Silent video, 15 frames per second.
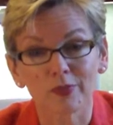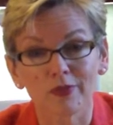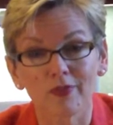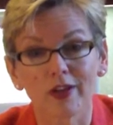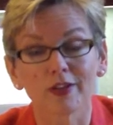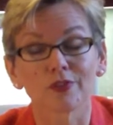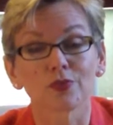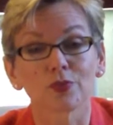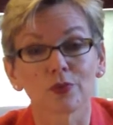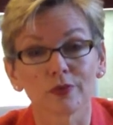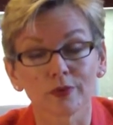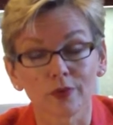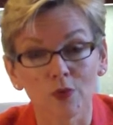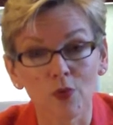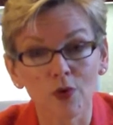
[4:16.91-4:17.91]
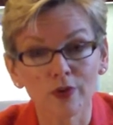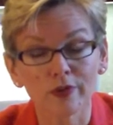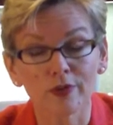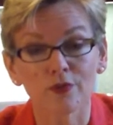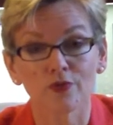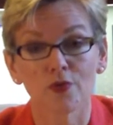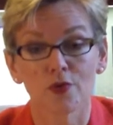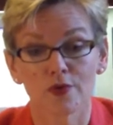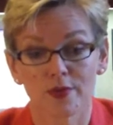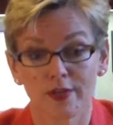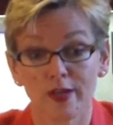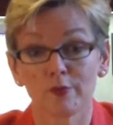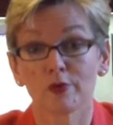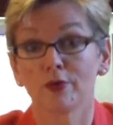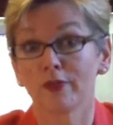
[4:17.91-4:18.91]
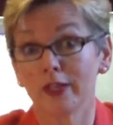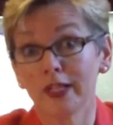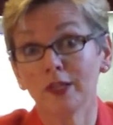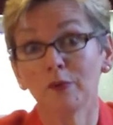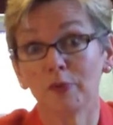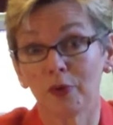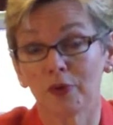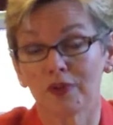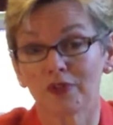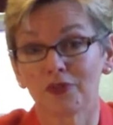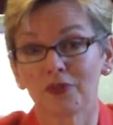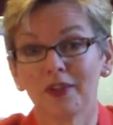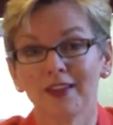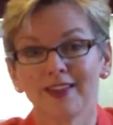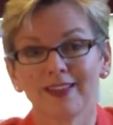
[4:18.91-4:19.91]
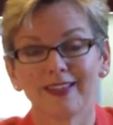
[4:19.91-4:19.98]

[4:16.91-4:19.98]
providers were rewarded for the number of inputs